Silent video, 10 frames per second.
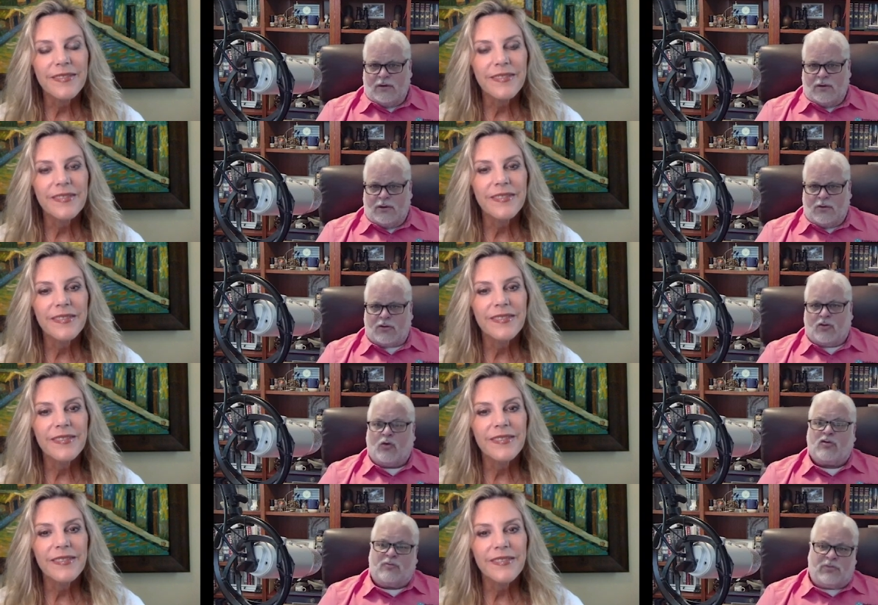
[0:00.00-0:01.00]
Speaker 1: you're a
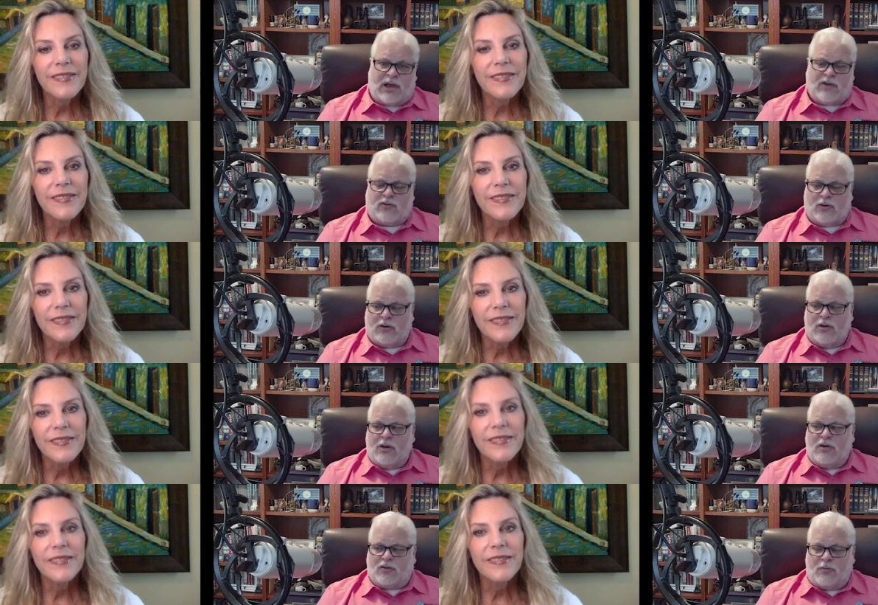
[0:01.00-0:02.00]
source of pleasure,
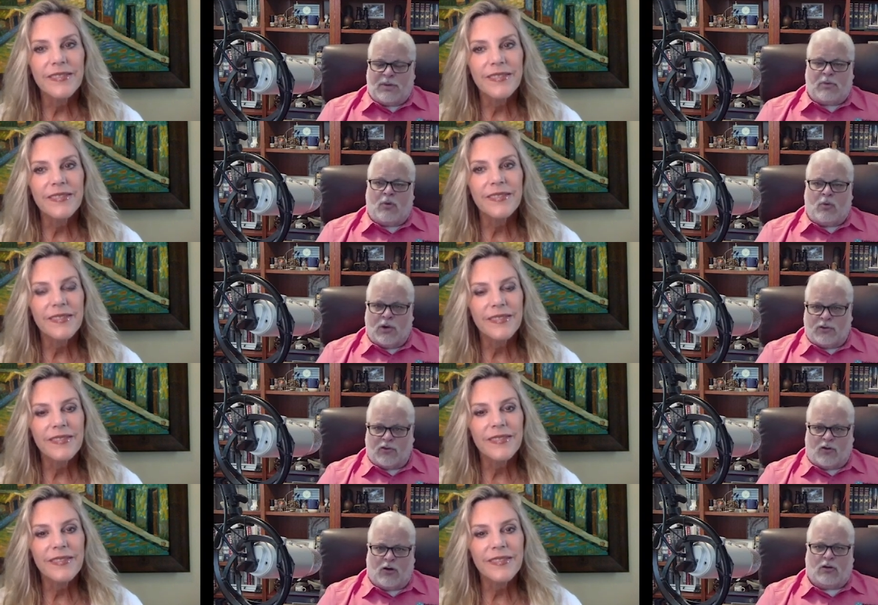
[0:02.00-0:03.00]
so people want to
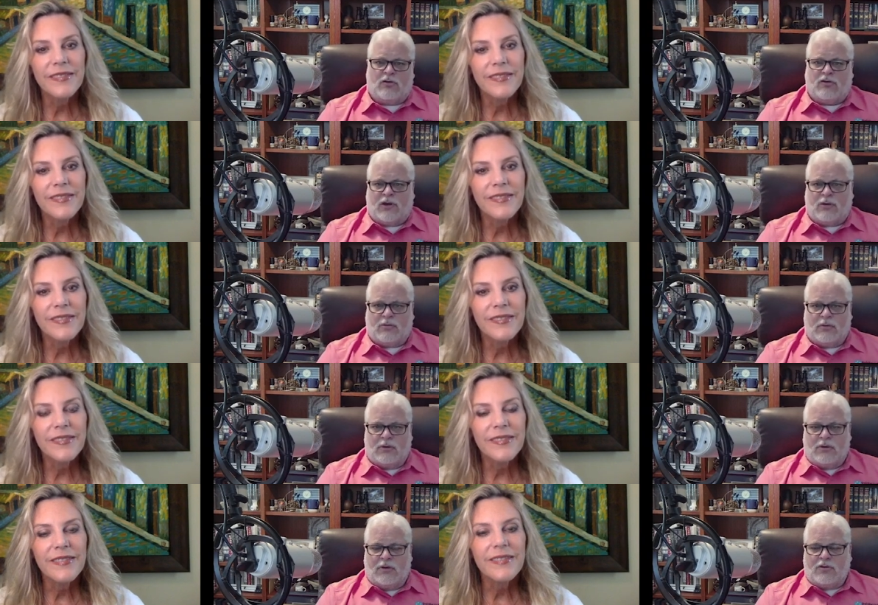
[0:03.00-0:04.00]
draw close to you.
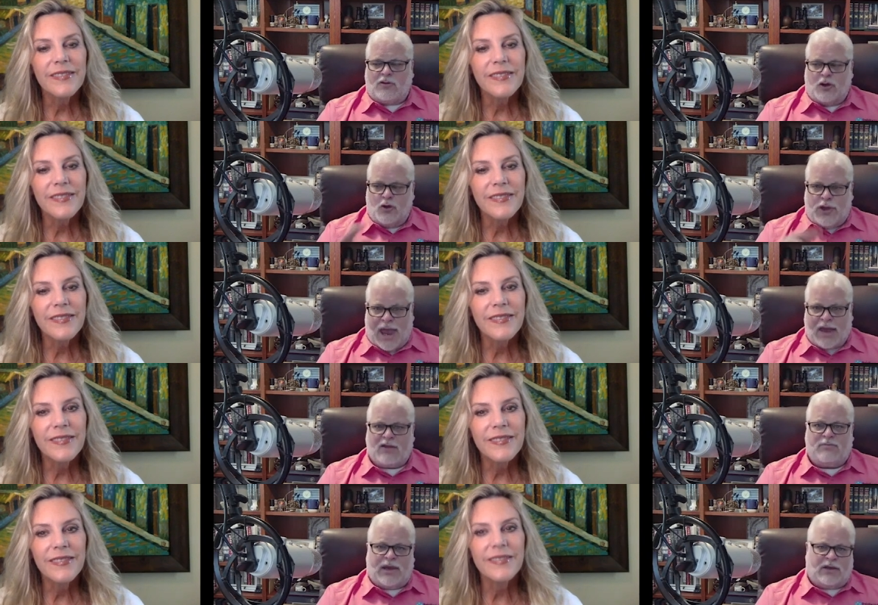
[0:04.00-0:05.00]
So you can
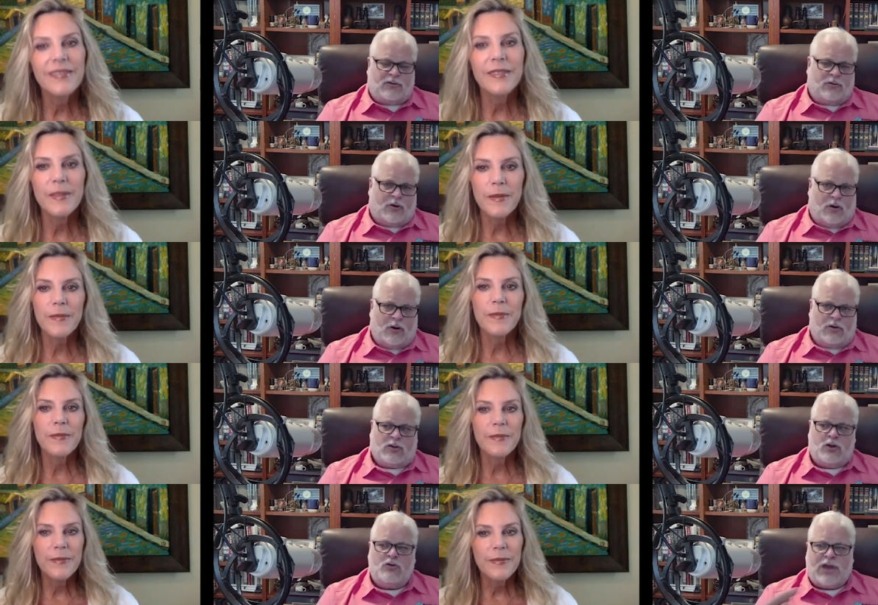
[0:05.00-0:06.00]
speak into their hearts,
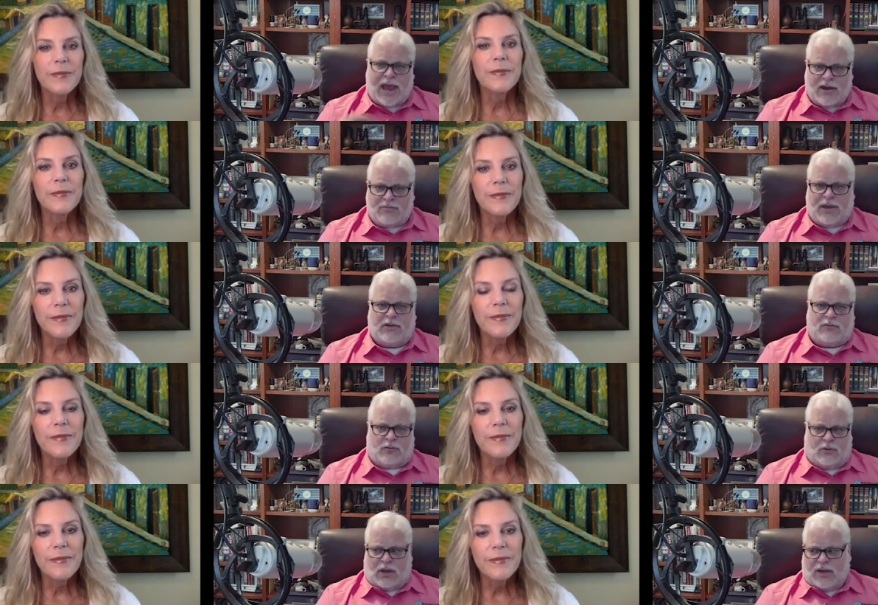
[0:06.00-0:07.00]
so you can speak into
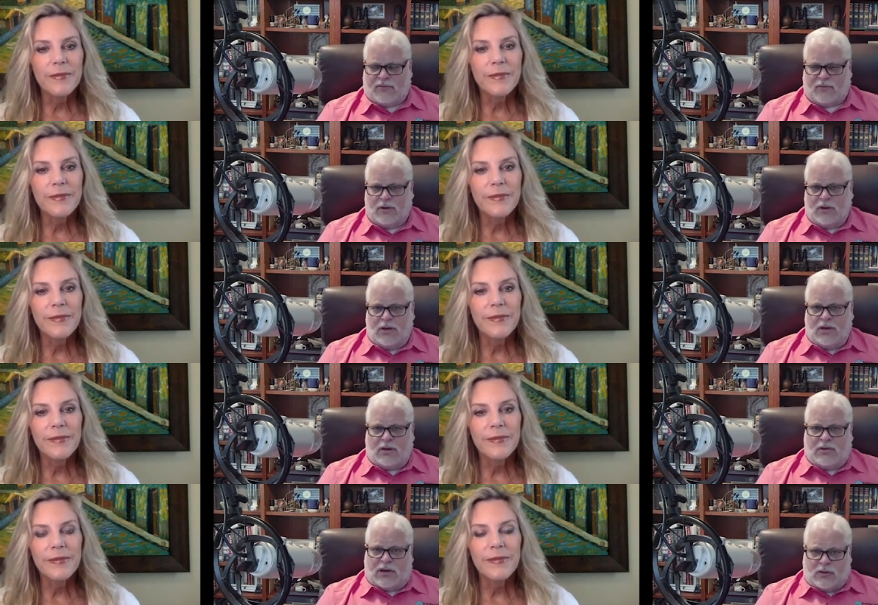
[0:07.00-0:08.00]
their life
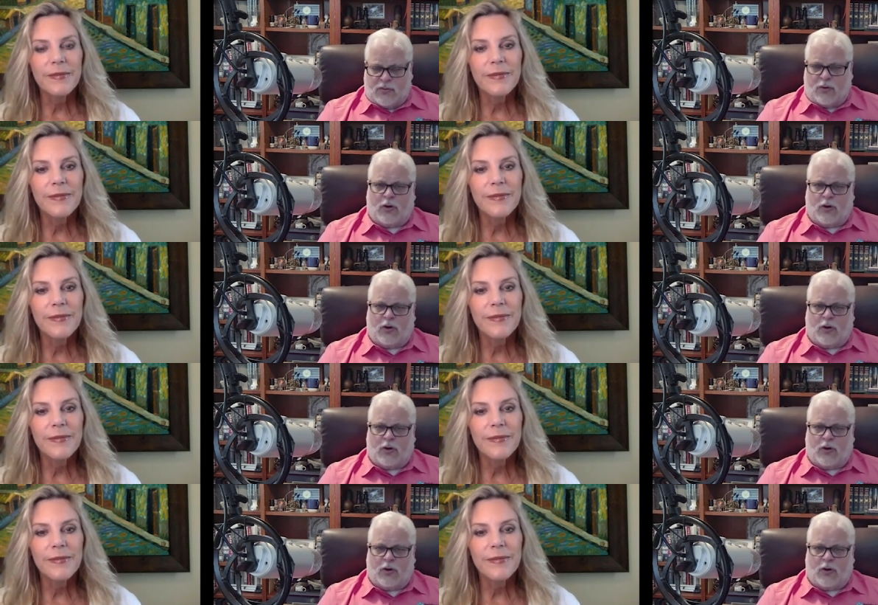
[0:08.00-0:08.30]
because you've